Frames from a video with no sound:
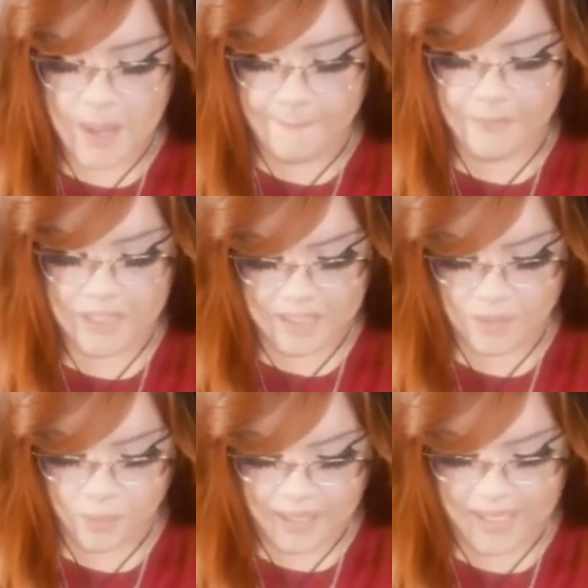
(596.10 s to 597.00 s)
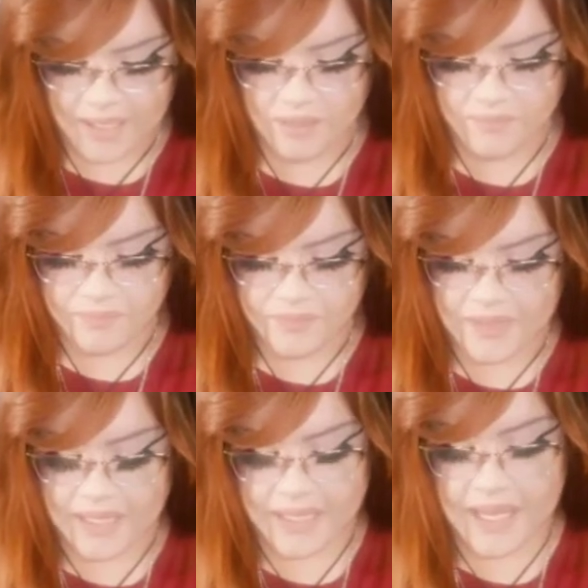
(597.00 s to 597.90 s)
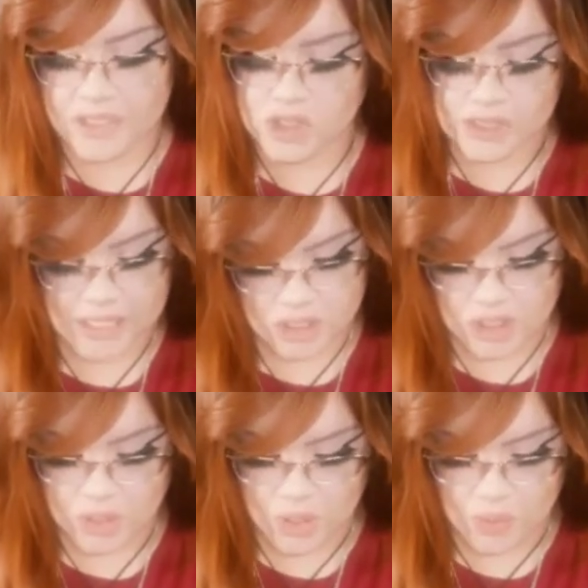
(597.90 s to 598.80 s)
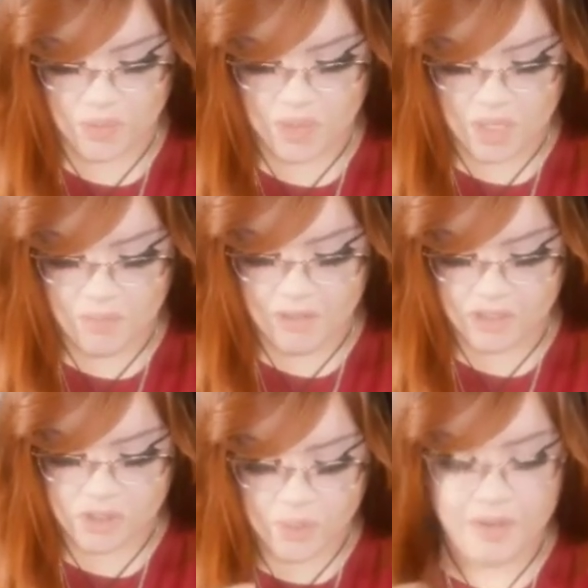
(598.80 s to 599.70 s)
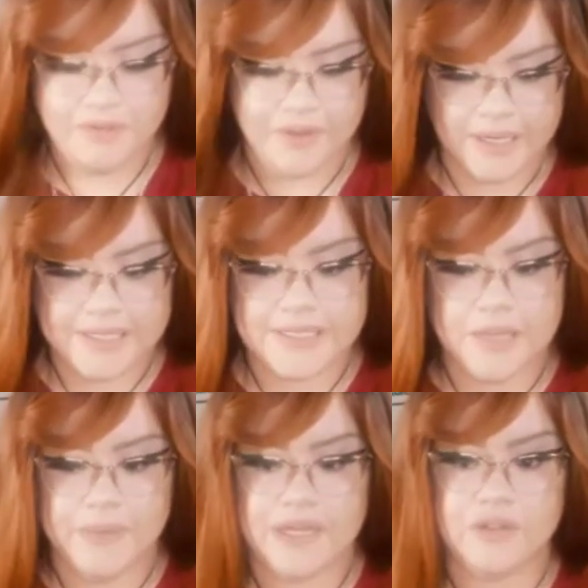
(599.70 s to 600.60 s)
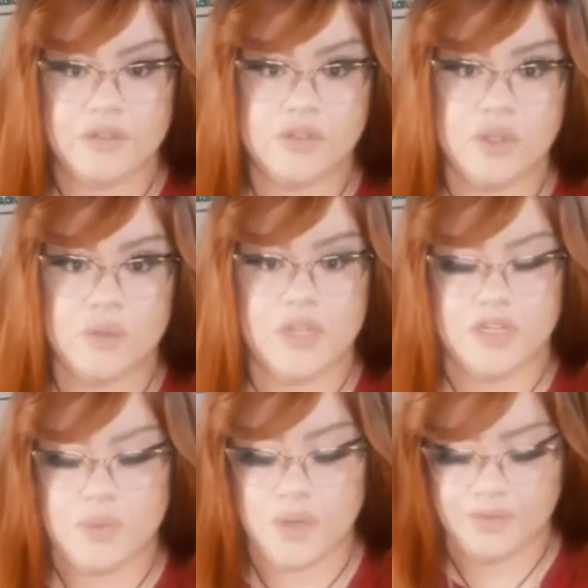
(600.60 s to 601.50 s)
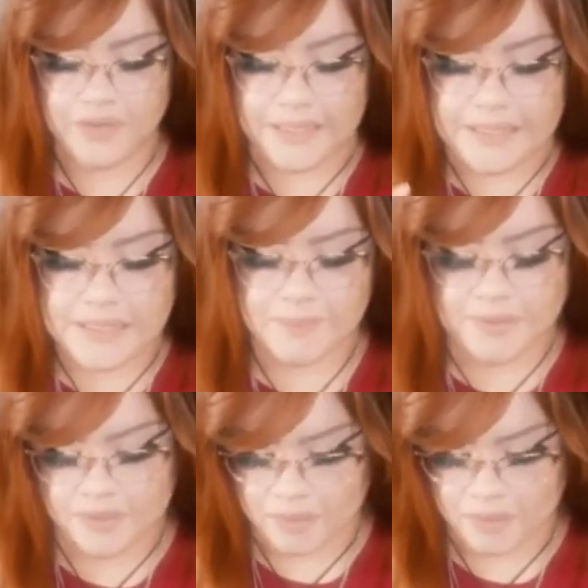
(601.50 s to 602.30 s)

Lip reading: But in a way, they can't just let you go because you are very deep in their soul. There, you are very deep in their